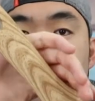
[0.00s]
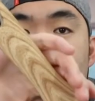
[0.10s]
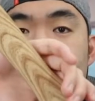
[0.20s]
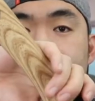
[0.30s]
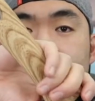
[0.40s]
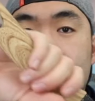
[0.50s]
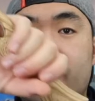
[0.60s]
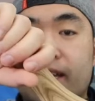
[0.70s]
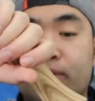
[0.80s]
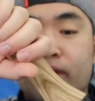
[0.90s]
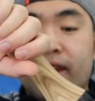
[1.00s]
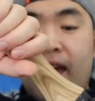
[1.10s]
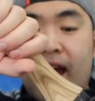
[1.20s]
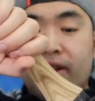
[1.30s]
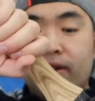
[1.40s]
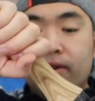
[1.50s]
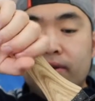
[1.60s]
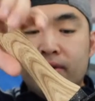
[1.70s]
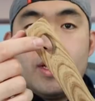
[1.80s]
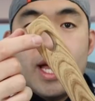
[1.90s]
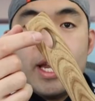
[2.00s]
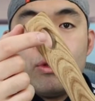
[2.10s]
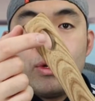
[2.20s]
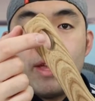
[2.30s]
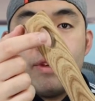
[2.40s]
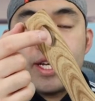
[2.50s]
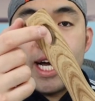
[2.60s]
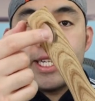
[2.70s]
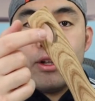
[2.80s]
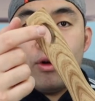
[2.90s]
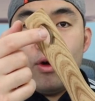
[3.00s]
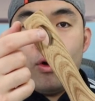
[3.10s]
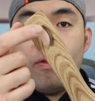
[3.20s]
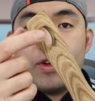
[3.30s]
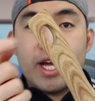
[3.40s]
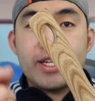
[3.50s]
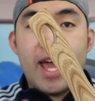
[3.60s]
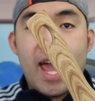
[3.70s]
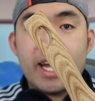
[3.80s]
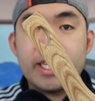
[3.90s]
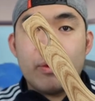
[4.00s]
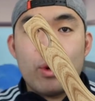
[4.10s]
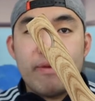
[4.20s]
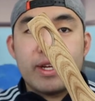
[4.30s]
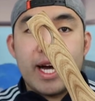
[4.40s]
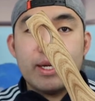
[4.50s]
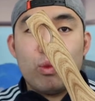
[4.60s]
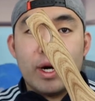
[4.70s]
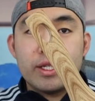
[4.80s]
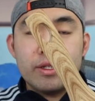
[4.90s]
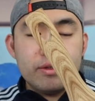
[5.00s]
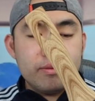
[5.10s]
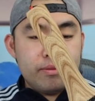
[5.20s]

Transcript: have a very nice wooden handle. And it do give you guys a little hole for you guys to hang it somewhere if you guys want to.